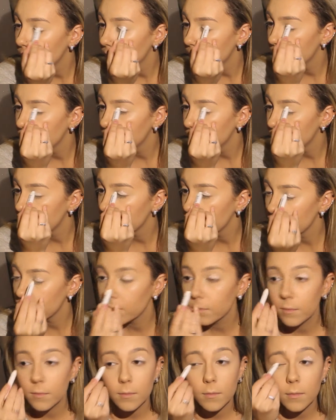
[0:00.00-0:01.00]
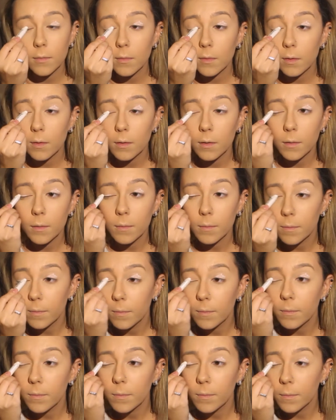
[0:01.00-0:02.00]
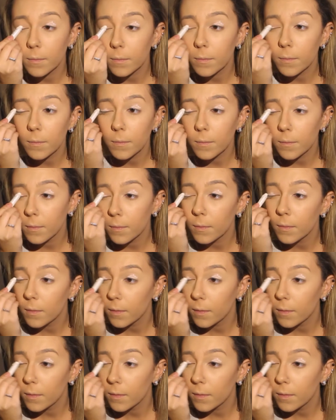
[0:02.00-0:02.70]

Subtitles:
and then I'm just going to smooth it out with my finger.